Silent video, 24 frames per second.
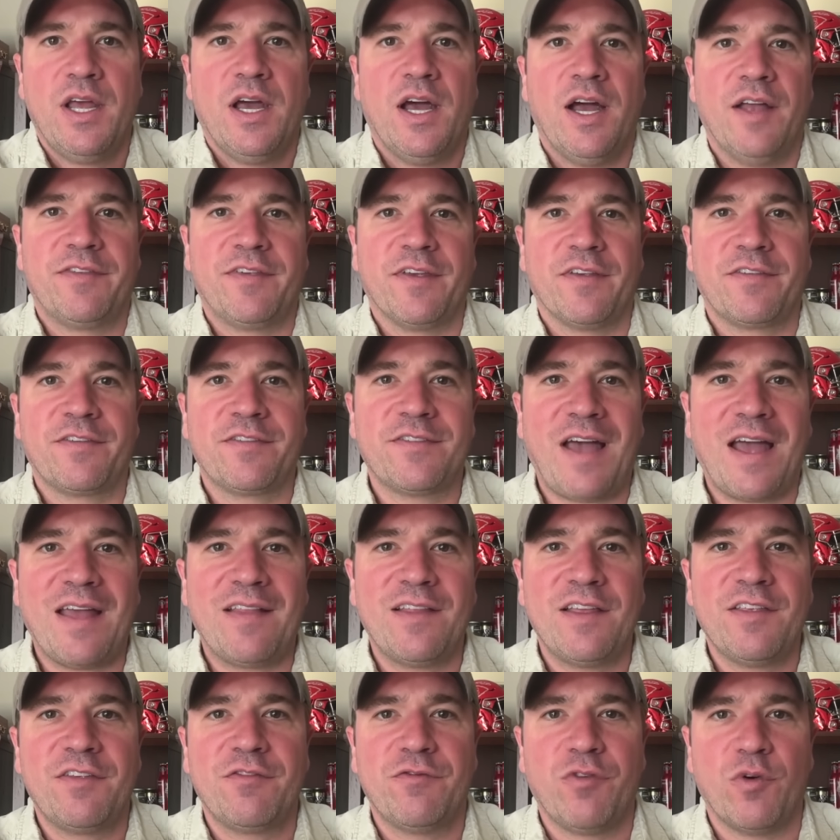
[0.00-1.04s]
uh, to
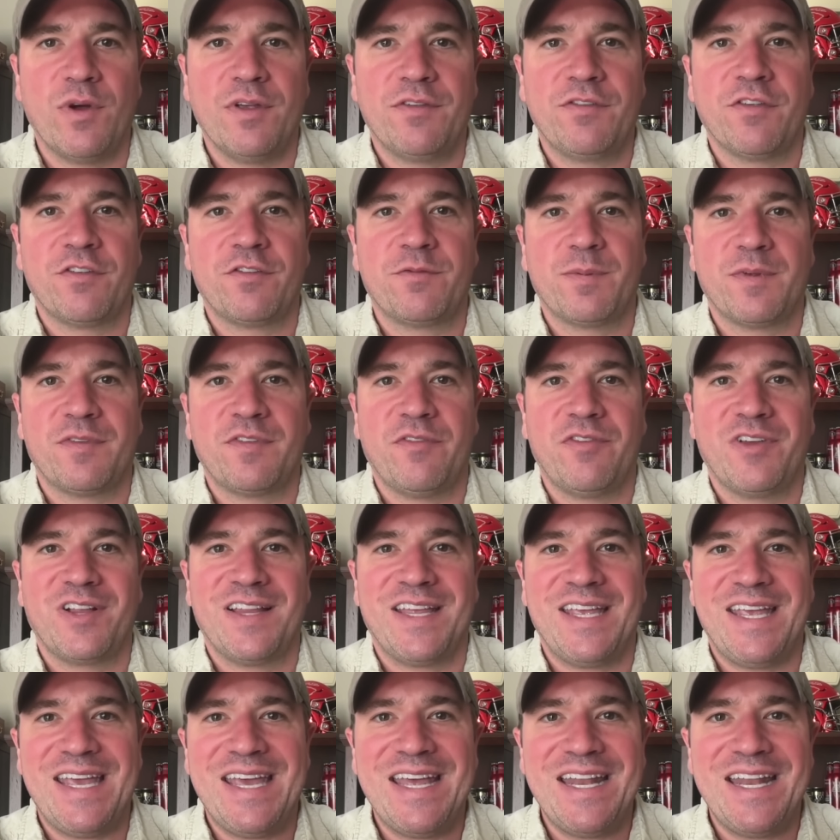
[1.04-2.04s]
silence voices, specifically